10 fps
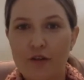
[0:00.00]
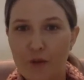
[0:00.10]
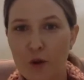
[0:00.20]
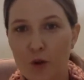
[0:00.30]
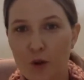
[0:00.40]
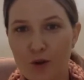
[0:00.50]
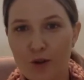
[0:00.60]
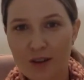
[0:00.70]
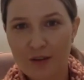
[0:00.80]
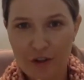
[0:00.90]
food
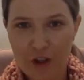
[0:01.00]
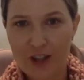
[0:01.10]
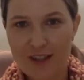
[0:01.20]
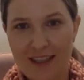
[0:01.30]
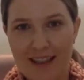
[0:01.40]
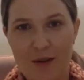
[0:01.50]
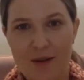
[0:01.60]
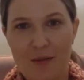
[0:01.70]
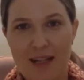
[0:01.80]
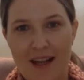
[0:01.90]
first like that was
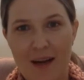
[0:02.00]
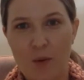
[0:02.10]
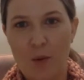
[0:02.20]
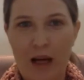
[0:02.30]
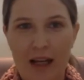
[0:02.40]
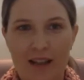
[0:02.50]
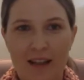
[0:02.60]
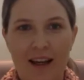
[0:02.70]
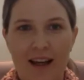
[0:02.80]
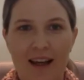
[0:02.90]
my number one
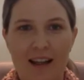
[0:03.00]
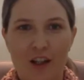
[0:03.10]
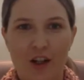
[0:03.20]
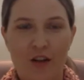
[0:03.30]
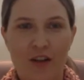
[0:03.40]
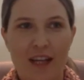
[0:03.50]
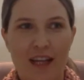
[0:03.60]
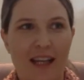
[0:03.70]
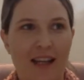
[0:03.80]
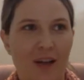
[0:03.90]
you know
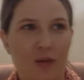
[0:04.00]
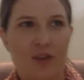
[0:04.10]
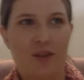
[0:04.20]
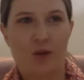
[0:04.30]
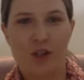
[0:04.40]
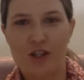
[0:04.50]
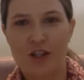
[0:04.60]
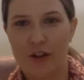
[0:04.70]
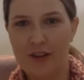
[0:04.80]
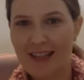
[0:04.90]
thing i would just wanted to
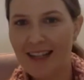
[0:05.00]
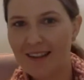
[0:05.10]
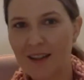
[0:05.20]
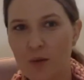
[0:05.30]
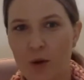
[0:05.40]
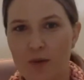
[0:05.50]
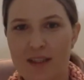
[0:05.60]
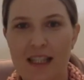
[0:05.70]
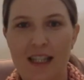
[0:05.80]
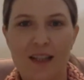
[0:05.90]
know exactly what was
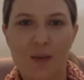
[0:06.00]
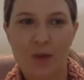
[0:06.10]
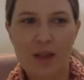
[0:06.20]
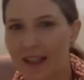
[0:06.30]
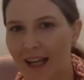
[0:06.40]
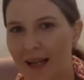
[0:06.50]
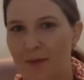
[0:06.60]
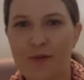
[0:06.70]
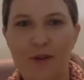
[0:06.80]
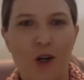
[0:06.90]
in it where it
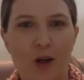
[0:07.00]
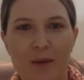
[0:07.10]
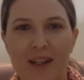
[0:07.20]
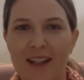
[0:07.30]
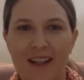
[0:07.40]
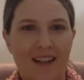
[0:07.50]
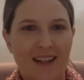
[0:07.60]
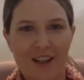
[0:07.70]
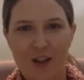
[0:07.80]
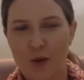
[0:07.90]
came from
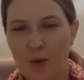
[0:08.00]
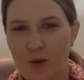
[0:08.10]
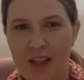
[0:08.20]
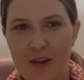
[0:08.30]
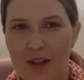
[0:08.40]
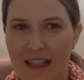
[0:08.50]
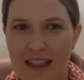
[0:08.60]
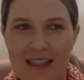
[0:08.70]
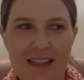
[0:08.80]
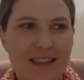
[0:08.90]
you know all the
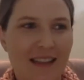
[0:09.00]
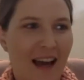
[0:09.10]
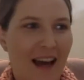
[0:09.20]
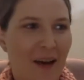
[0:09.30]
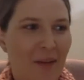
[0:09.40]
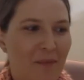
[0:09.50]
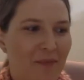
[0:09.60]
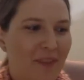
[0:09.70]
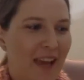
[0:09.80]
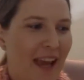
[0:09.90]
ingredients um,
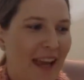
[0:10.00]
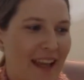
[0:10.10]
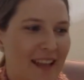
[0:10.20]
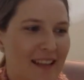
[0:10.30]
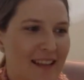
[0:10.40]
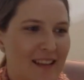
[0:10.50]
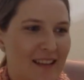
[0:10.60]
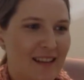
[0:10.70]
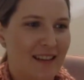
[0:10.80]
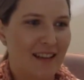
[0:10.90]
and
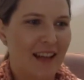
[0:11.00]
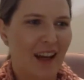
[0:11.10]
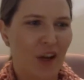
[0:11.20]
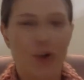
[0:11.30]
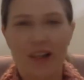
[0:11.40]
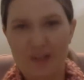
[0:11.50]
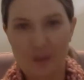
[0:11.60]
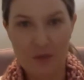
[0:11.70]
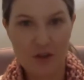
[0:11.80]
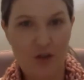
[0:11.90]
yeah cooking
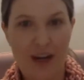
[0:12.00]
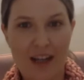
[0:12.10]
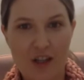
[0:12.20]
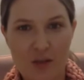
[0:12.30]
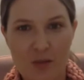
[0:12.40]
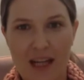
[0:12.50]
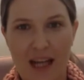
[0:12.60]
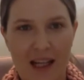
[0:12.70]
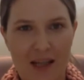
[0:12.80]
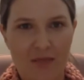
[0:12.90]
from scratch
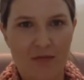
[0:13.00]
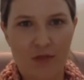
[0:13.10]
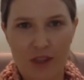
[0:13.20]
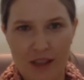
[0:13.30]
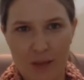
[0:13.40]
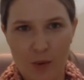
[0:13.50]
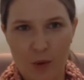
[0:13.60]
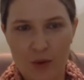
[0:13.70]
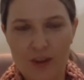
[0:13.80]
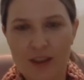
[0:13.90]
became really
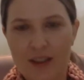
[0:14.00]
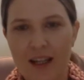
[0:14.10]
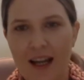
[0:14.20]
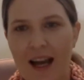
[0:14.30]
important